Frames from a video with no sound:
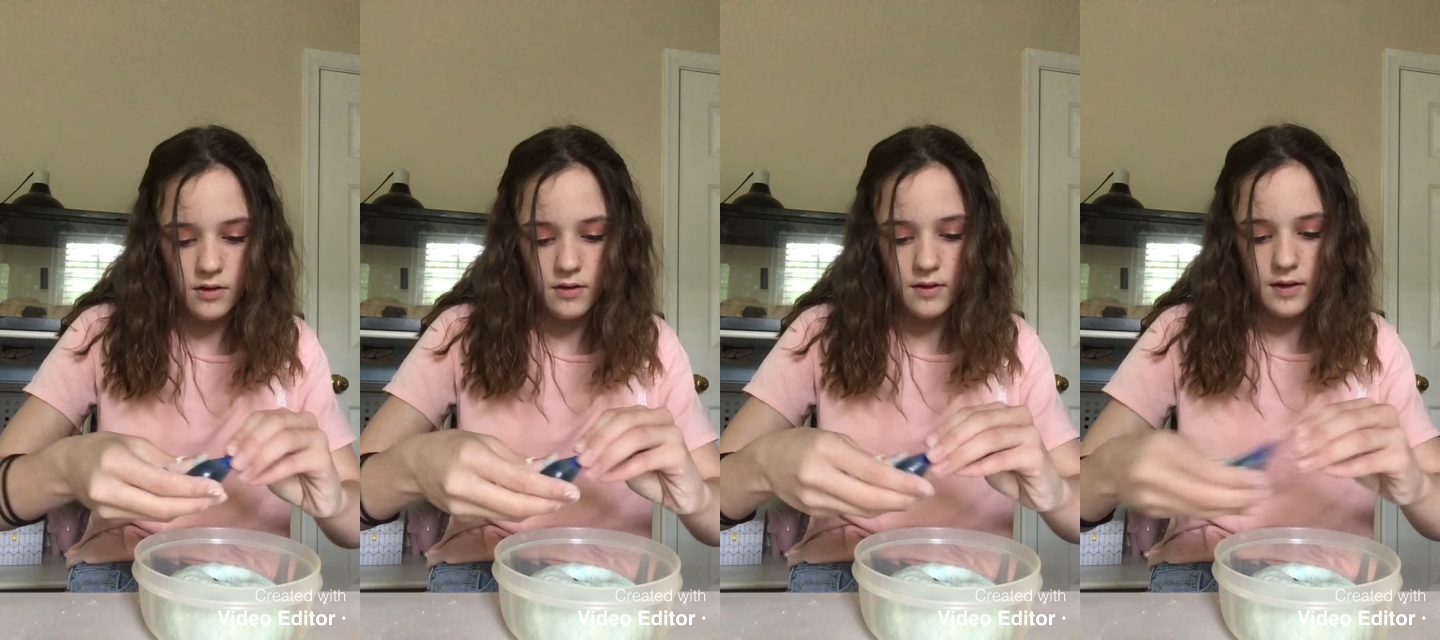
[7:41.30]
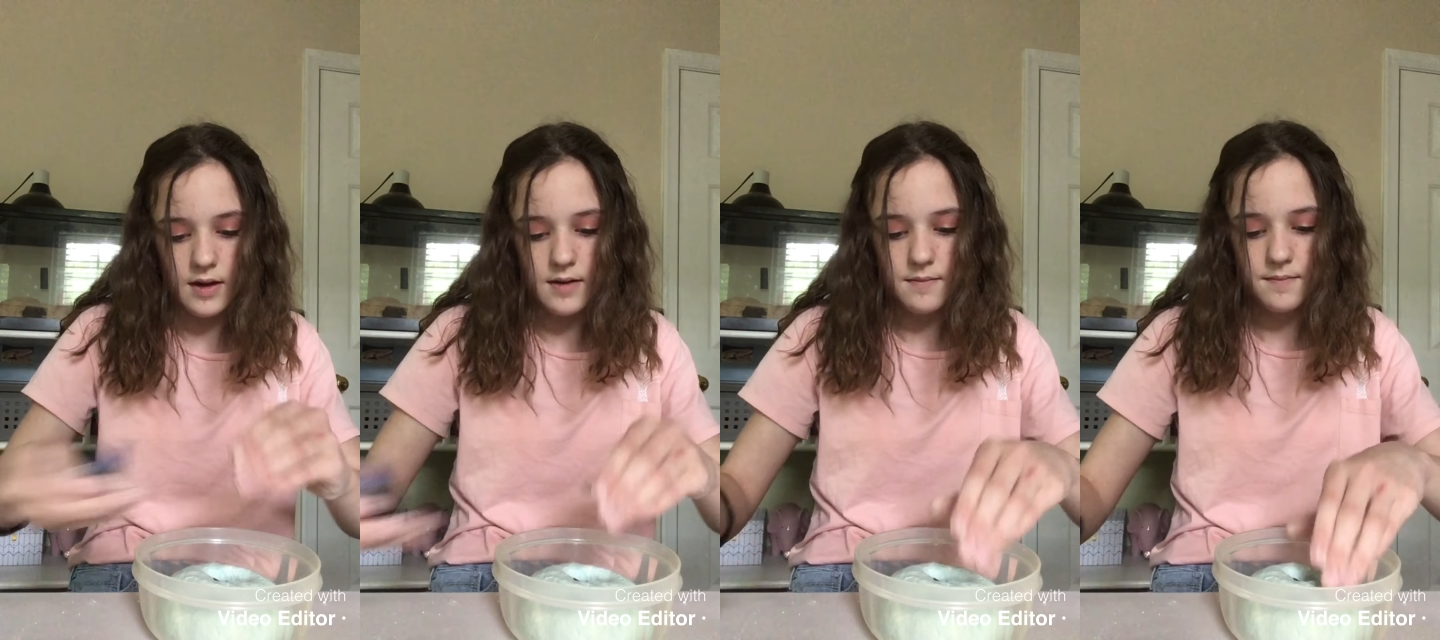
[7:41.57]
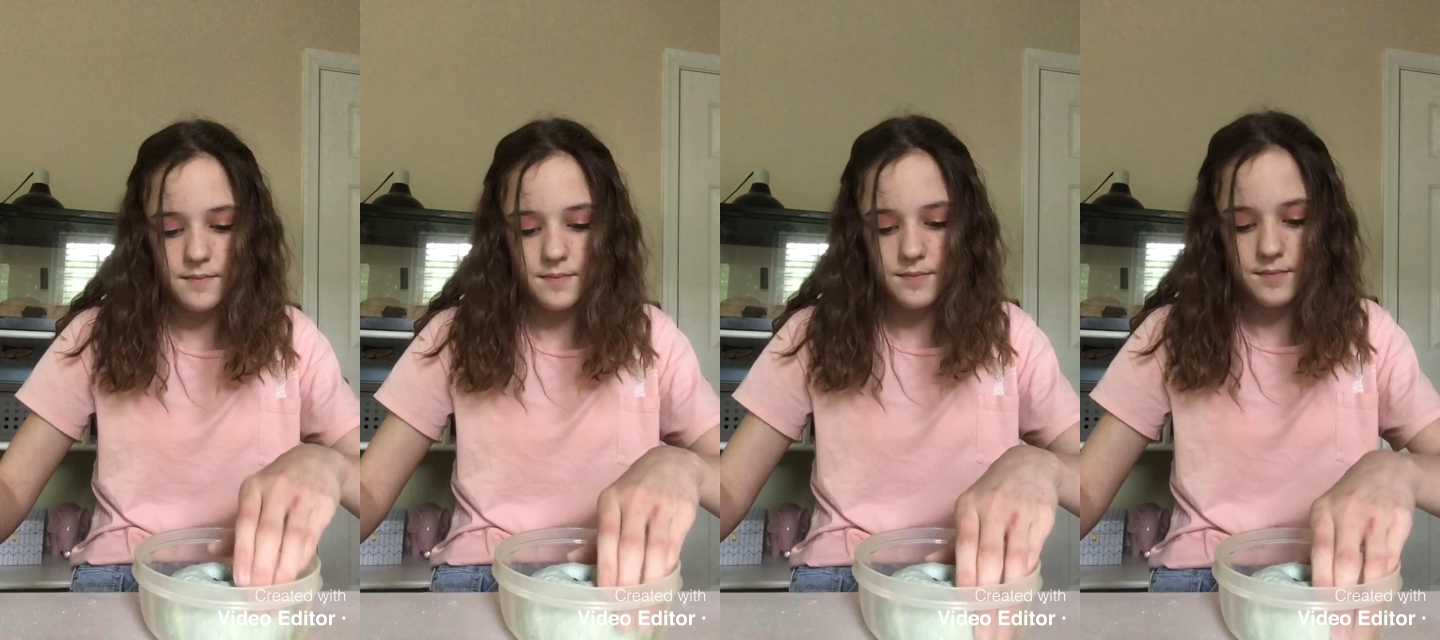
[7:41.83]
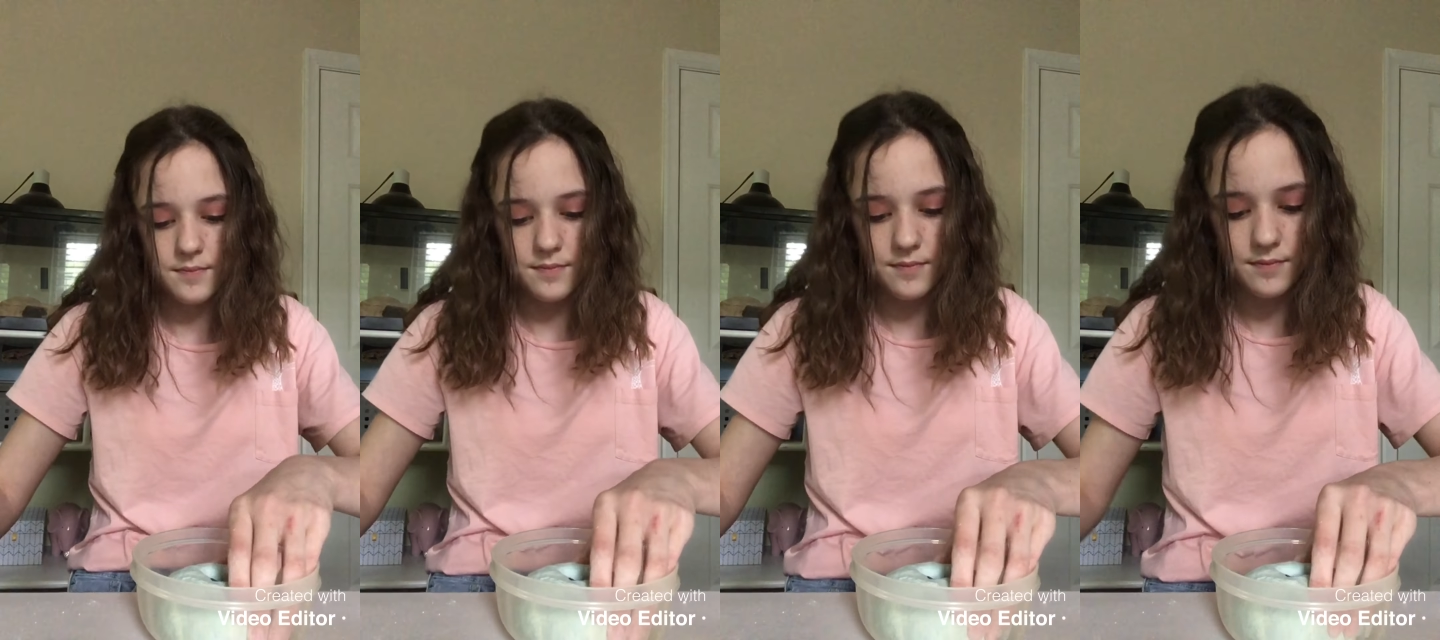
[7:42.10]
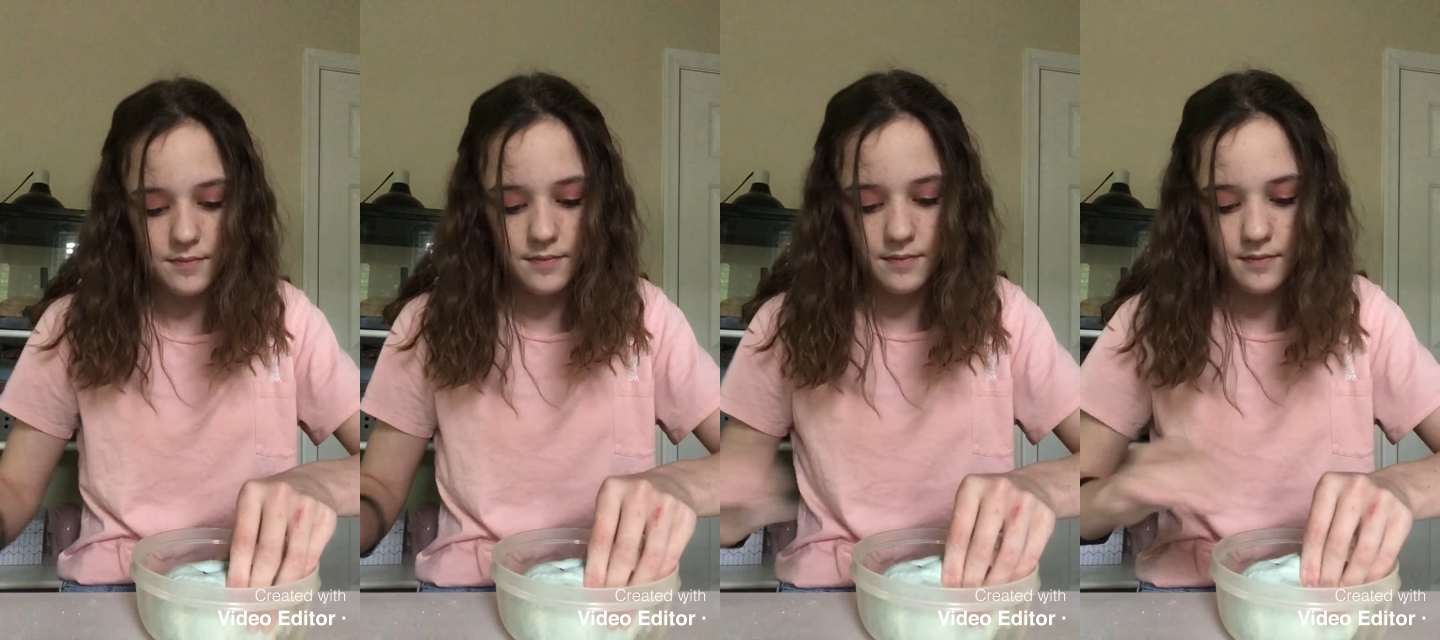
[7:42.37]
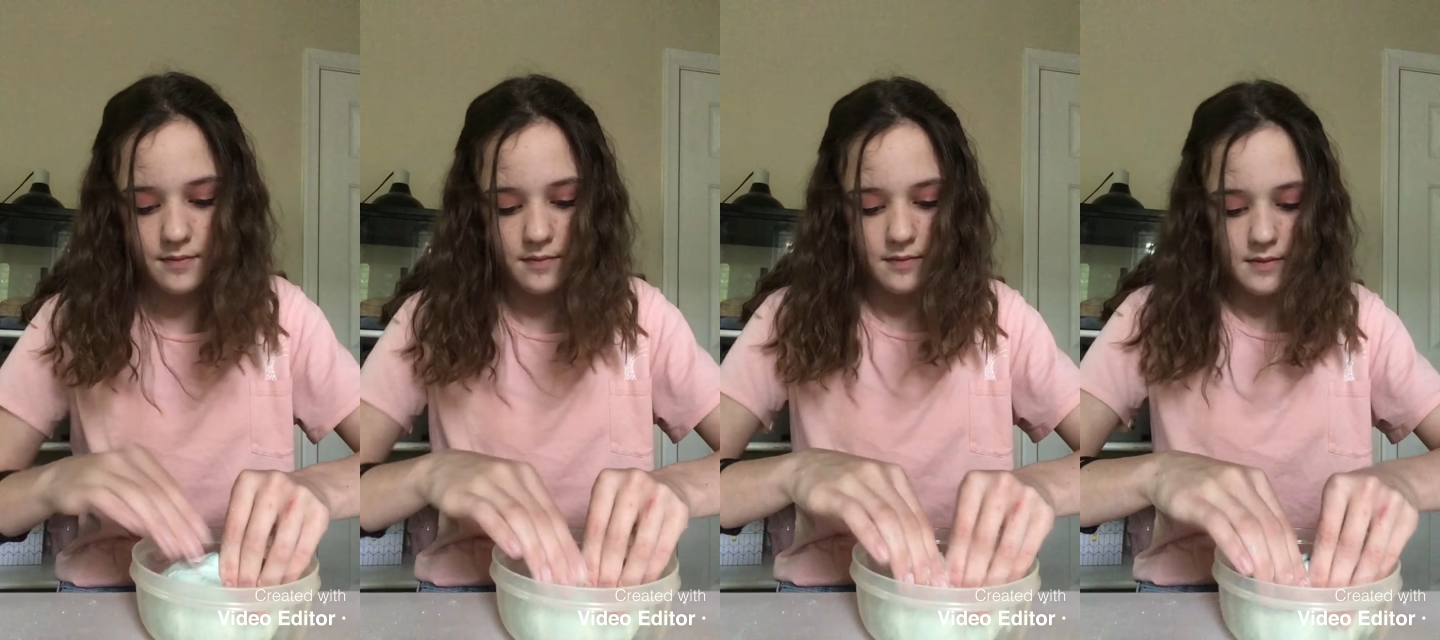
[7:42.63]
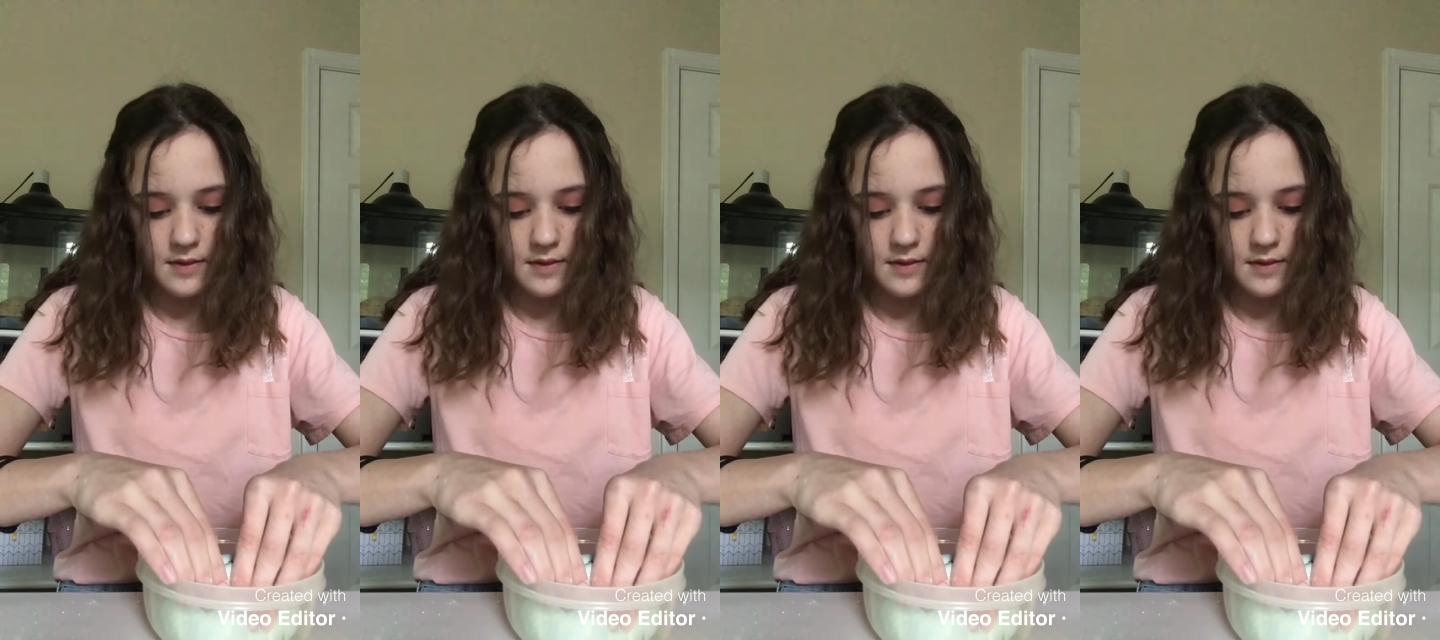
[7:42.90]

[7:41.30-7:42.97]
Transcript: and leave it for